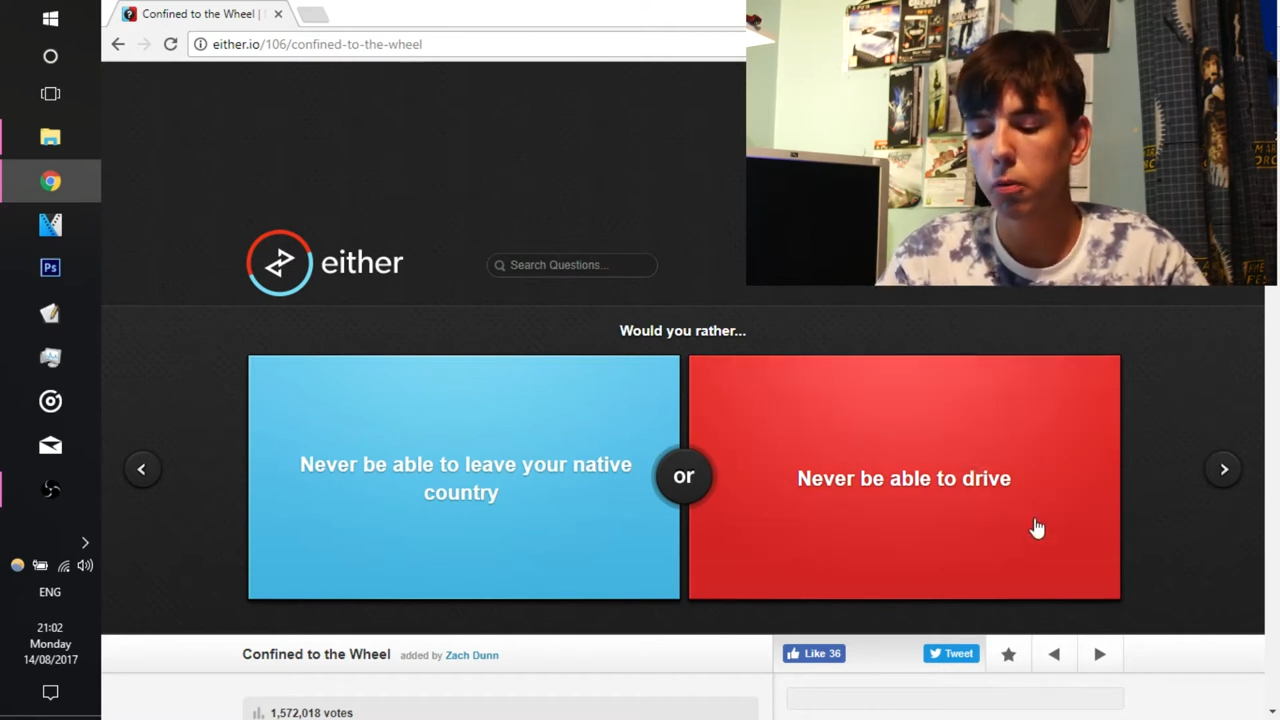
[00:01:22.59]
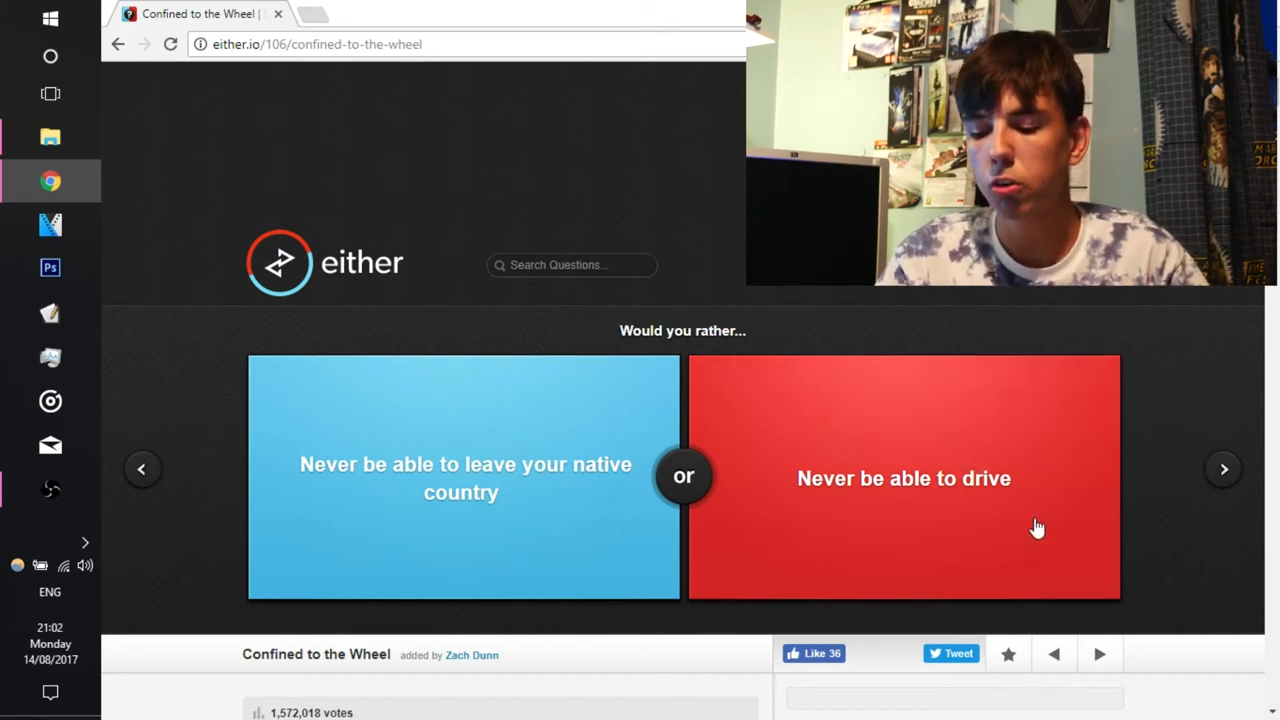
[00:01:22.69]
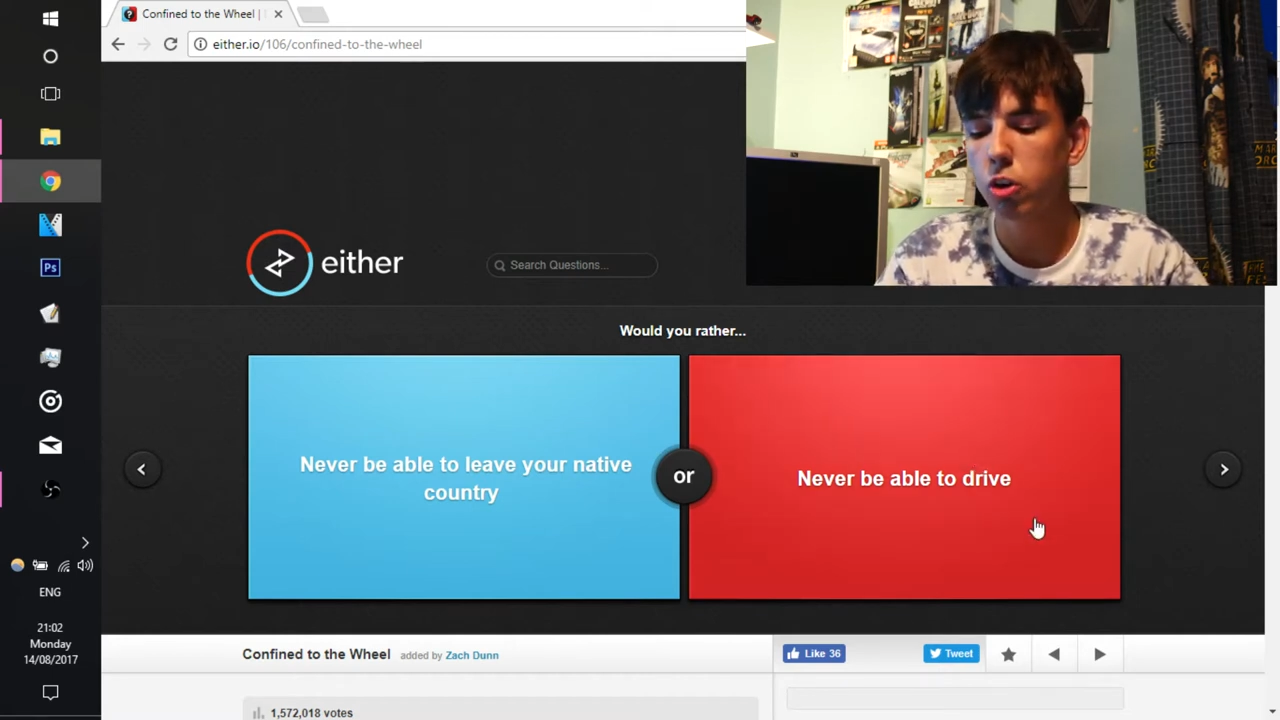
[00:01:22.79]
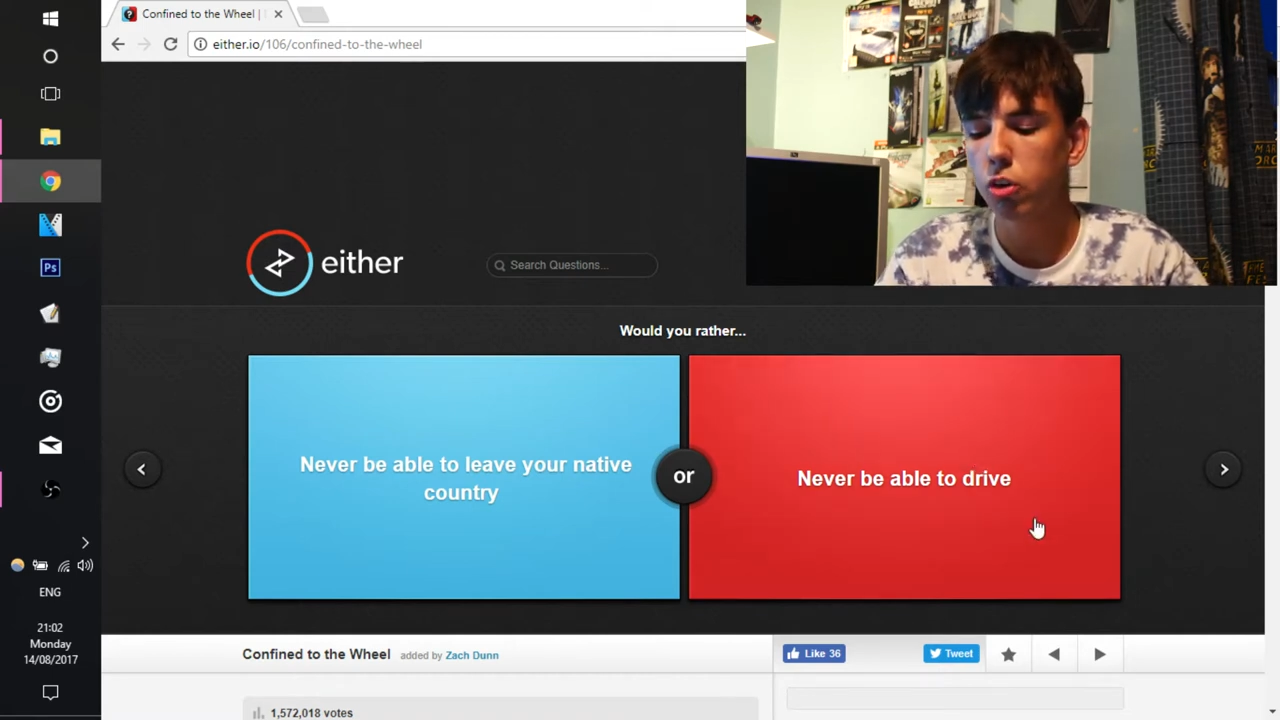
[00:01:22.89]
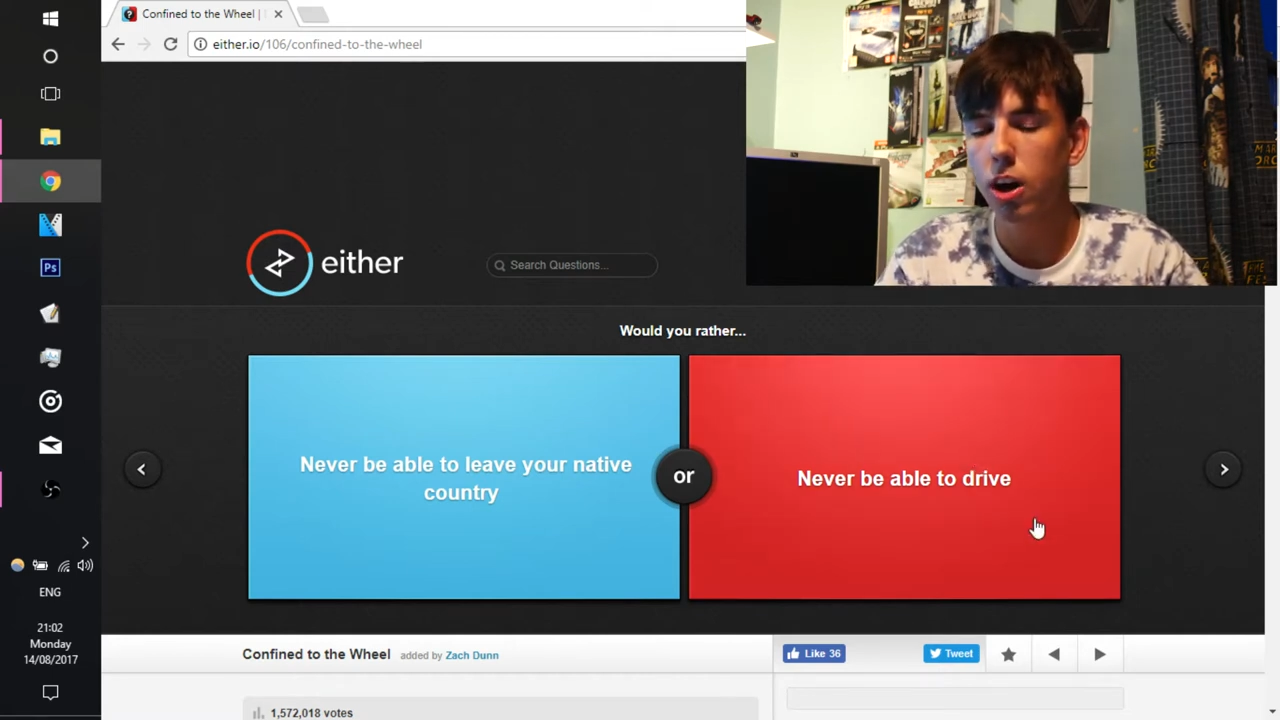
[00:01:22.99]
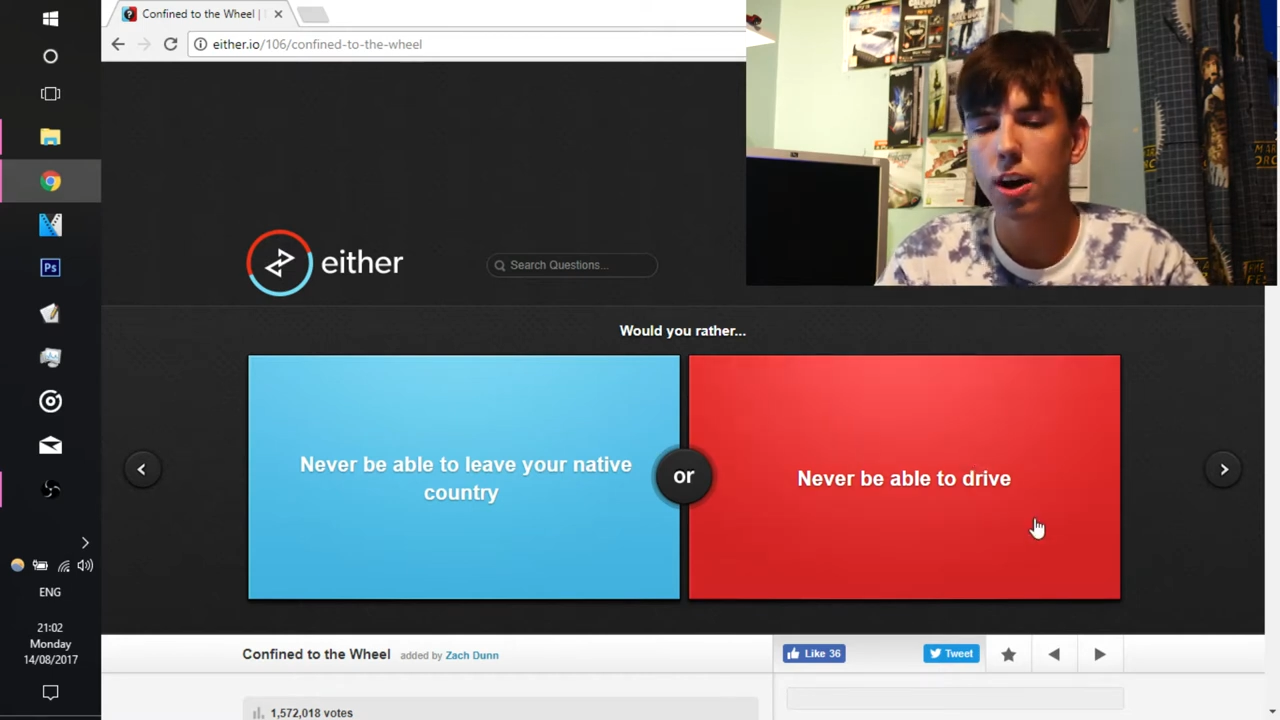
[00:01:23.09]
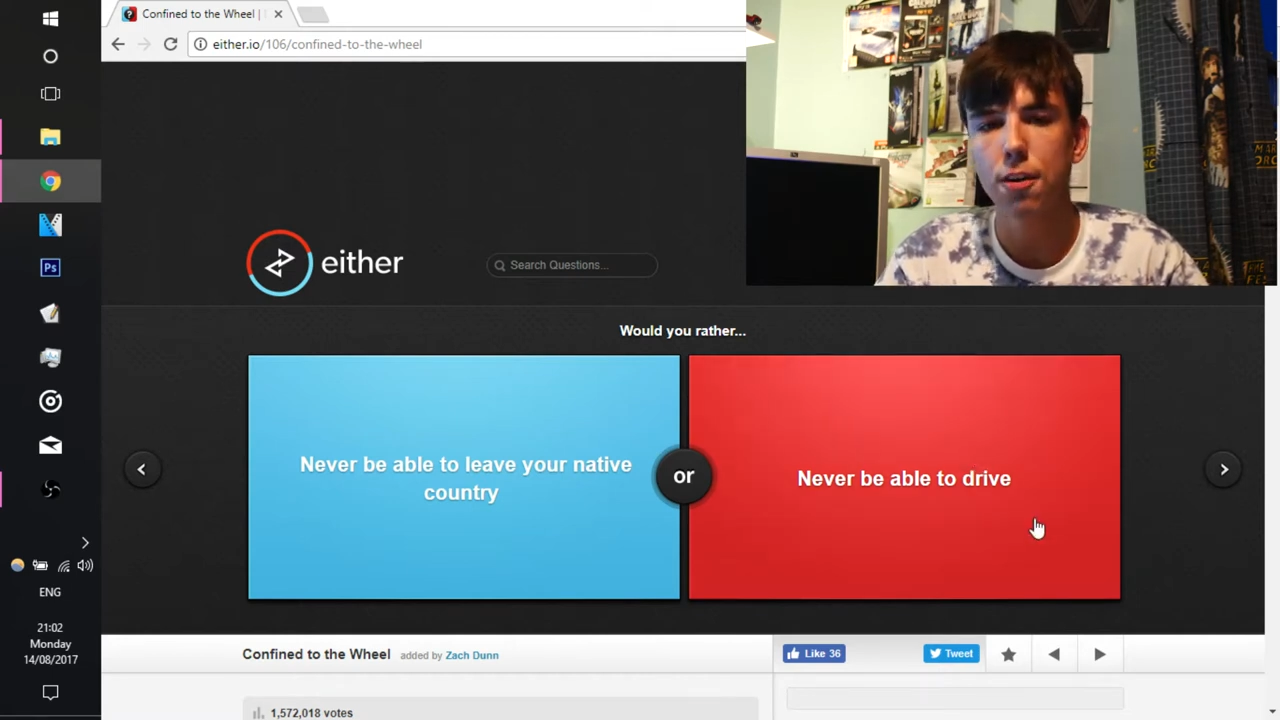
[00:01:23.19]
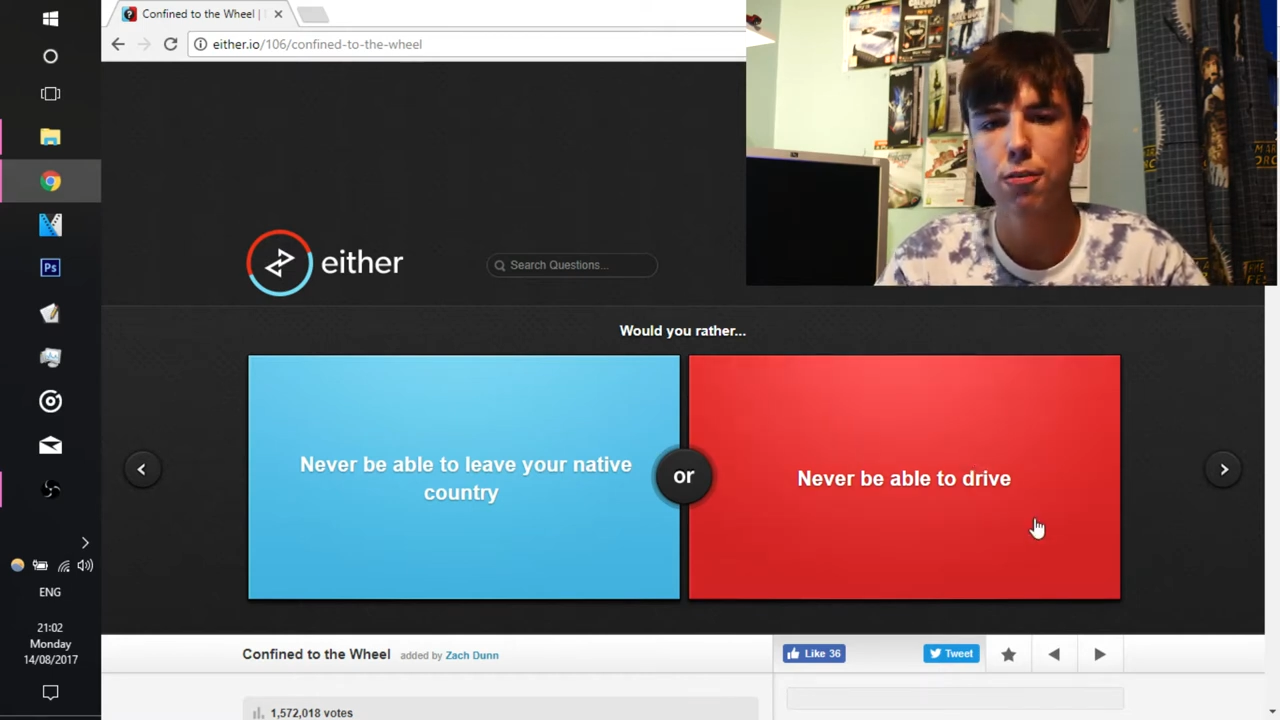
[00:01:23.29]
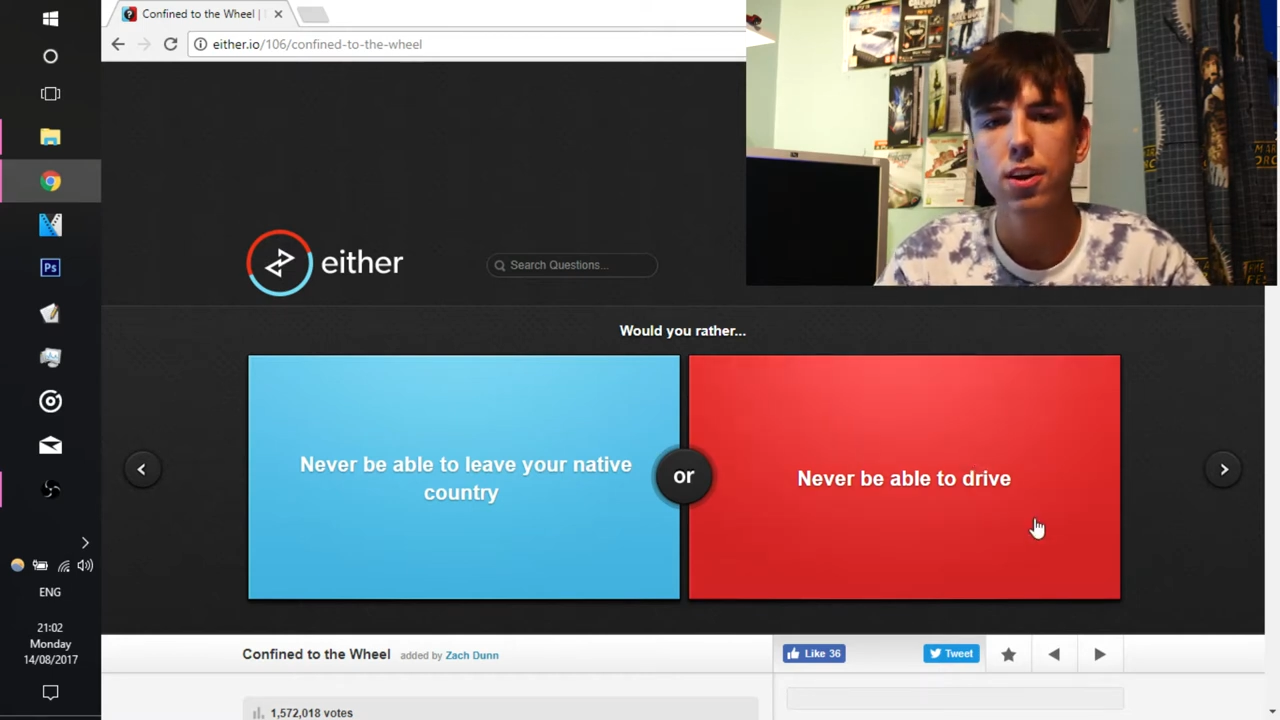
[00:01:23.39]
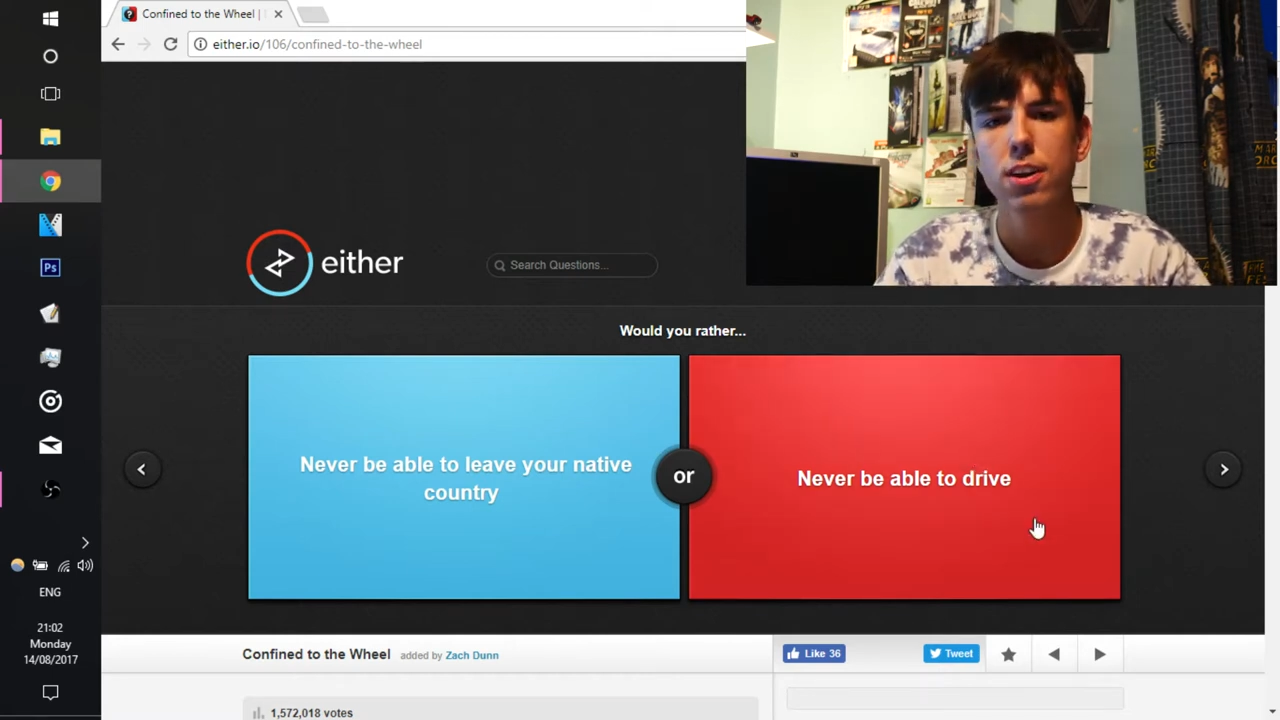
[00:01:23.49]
to drive.